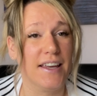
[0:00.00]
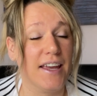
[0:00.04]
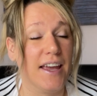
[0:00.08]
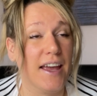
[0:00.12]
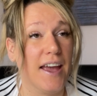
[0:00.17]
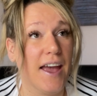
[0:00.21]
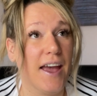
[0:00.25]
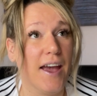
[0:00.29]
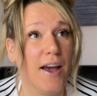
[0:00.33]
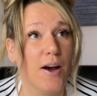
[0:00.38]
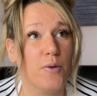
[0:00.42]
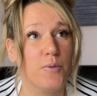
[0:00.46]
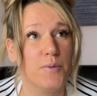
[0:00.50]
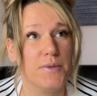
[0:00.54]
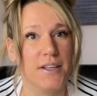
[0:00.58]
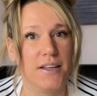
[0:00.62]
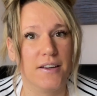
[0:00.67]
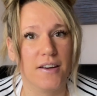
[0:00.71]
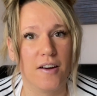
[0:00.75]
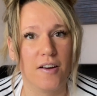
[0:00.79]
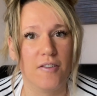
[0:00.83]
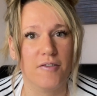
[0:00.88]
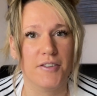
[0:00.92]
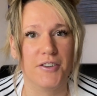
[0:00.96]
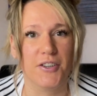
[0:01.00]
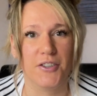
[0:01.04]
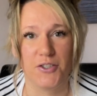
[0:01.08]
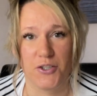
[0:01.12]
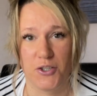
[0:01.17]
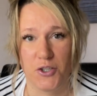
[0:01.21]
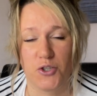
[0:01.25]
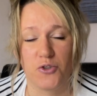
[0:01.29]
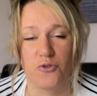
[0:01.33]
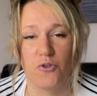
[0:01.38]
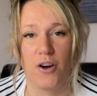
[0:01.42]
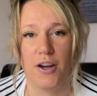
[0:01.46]
It helps encourage her
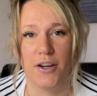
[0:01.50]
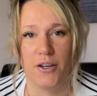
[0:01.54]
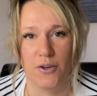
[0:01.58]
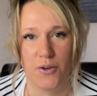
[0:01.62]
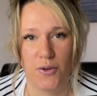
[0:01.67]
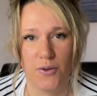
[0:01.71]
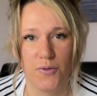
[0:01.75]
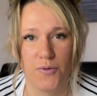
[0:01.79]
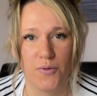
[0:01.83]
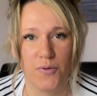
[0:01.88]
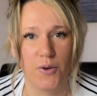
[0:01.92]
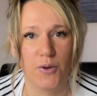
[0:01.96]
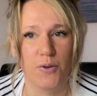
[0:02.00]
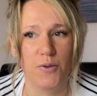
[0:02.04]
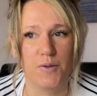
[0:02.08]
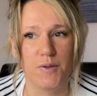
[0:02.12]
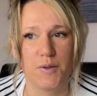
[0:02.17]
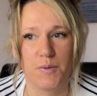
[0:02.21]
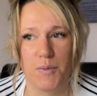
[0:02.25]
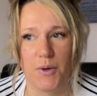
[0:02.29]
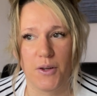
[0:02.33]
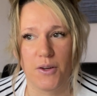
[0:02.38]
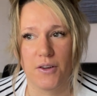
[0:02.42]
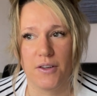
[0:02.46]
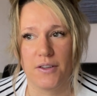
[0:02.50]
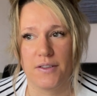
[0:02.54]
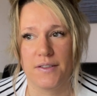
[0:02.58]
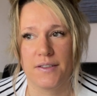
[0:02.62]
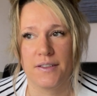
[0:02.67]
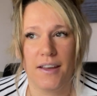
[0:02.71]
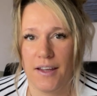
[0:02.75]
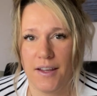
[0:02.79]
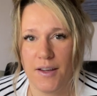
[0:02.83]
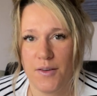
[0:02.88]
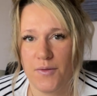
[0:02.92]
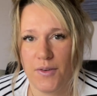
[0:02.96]
to try new foods, because
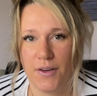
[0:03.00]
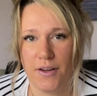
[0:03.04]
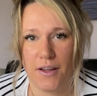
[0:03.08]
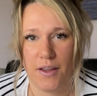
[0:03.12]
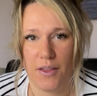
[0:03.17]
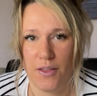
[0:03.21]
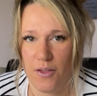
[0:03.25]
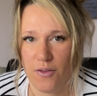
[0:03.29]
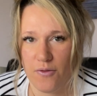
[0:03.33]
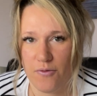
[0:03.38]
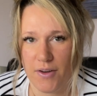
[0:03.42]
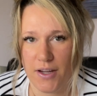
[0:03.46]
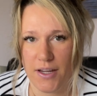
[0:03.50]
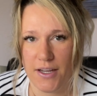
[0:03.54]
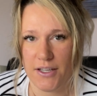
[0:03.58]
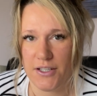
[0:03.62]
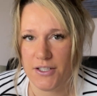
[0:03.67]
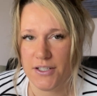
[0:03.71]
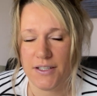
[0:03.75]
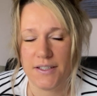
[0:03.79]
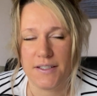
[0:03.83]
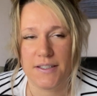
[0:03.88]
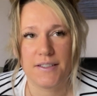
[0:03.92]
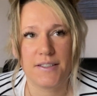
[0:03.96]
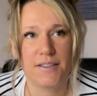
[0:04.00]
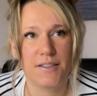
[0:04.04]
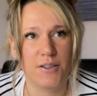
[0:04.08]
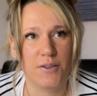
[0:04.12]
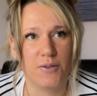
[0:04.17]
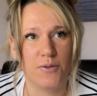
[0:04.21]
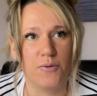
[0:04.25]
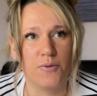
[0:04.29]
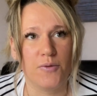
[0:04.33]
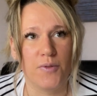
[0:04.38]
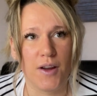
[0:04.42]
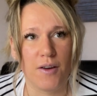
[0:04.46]
even at 3 she's
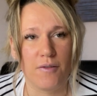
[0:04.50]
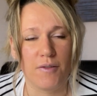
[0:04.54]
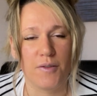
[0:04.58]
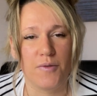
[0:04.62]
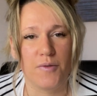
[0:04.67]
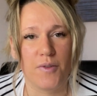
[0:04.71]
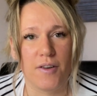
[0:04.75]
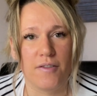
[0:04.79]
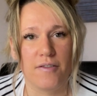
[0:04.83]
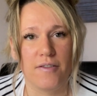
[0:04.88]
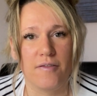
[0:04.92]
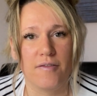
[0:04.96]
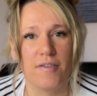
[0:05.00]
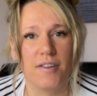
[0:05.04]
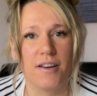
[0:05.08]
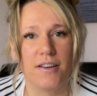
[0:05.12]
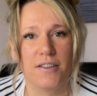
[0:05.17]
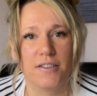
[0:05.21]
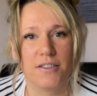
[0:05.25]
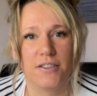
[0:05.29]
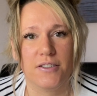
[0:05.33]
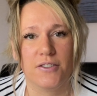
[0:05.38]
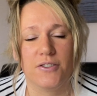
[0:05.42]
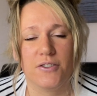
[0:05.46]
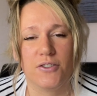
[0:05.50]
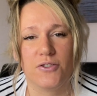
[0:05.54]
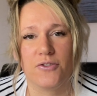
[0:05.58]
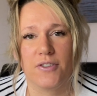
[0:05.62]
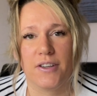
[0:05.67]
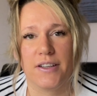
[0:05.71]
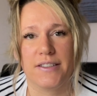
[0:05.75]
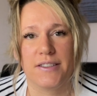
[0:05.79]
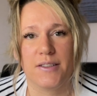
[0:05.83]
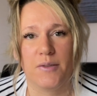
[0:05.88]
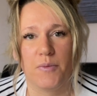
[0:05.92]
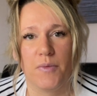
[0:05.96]
still very reluctant to
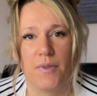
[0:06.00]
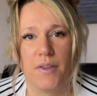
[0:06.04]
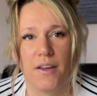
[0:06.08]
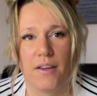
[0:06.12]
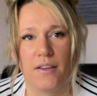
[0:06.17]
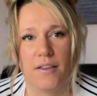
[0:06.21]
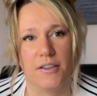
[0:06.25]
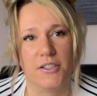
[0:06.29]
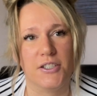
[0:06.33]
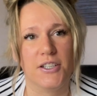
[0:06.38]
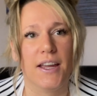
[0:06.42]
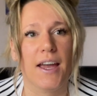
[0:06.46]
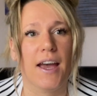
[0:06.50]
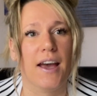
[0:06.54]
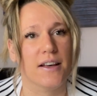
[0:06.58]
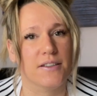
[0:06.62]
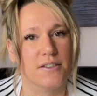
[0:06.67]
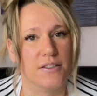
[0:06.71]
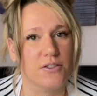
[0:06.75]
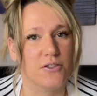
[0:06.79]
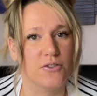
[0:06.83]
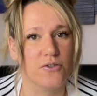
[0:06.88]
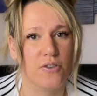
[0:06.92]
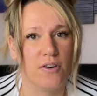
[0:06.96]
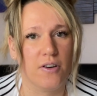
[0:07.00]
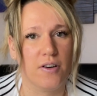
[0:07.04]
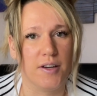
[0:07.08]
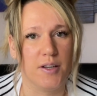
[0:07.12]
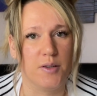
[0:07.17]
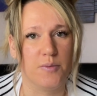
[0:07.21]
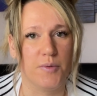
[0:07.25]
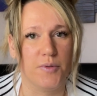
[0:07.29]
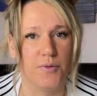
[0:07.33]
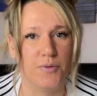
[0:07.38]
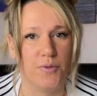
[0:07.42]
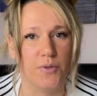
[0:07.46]
try something that she hasn't
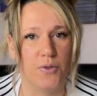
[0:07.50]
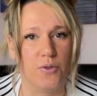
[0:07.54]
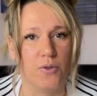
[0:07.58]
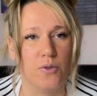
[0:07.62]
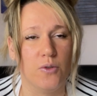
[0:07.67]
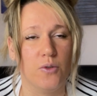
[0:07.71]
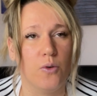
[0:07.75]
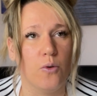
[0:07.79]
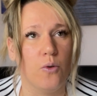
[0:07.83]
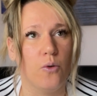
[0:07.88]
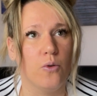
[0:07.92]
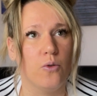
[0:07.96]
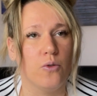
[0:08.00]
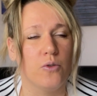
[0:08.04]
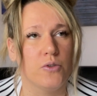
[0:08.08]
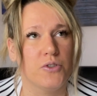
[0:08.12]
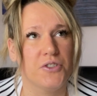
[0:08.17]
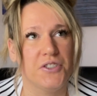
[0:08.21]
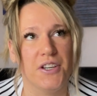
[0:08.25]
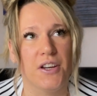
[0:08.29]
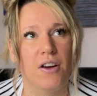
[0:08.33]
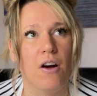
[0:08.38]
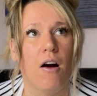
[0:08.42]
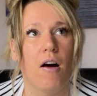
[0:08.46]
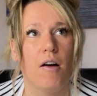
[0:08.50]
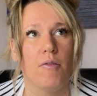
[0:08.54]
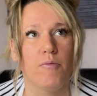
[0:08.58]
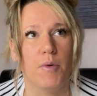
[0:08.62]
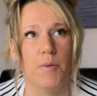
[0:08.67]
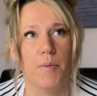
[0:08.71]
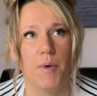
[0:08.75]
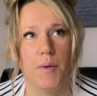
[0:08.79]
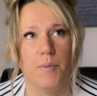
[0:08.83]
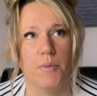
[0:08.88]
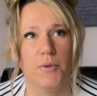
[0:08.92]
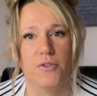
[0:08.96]
tried before, or she can't
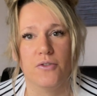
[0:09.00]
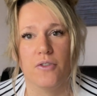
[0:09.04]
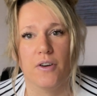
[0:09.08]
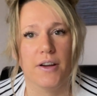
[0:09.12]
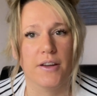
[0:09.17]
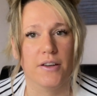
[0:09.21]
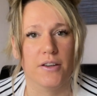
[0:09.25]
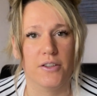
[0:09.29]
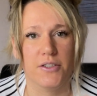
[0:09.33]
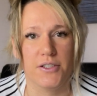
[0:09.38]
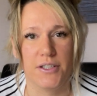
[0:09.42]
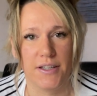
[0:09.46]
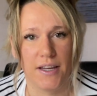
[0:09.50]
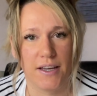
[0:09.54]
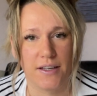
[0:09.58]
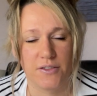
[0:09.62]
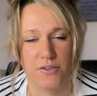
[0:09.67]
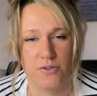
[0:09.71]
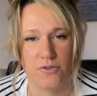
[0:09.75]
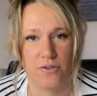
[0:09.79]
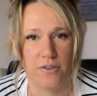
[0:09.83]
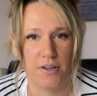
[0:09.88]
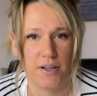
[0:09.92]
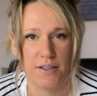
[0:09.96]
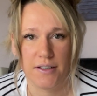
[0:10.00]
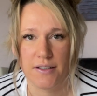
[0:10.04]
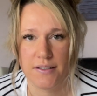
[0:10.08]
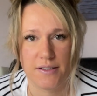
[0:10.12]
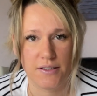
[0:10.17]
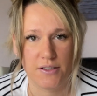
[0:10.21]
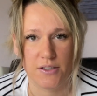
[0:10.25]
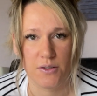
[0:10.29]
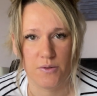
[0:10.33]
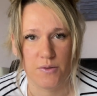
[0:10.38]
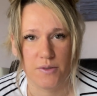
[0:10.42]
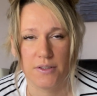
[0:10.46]
remember trying because she hasn't tried it
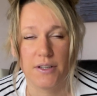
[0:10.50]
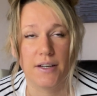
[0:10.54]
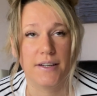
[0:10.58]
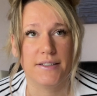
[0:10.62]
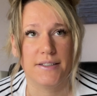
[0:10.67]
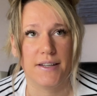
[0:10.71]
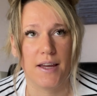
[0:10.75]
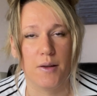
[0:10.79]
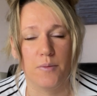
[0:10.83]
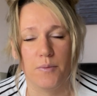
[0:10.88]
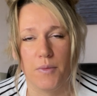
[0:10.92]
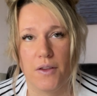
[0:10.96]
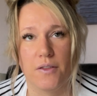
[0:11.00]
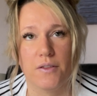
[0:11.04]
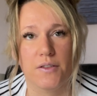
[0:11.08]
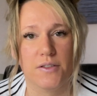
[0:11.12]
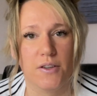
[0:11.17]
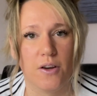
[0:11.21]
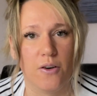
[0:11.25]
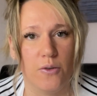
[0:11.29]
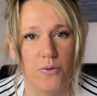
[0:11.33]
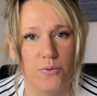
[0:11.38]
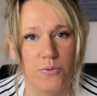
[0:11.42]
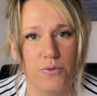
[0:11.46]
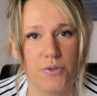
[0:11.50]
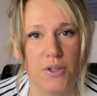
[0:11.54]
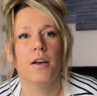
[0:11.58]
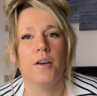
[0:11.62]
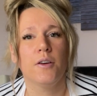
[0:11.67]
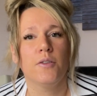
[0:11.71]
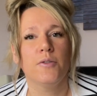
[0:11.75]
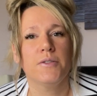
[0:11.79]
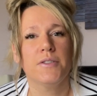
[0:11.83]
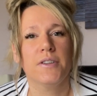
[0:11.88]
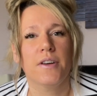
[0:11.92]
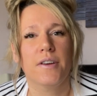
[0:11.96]
since she was like 10 months old.
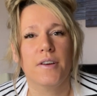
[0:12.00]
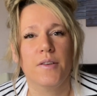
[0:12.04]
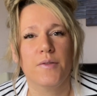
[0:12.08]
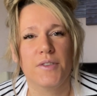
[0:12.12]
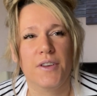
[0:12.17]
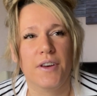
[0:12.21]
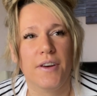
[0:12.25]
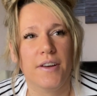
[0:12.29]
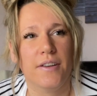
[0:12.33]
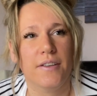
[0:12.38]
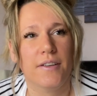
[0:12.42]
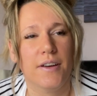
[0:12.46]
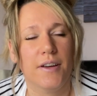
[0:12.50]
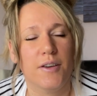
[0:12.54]
It also gives her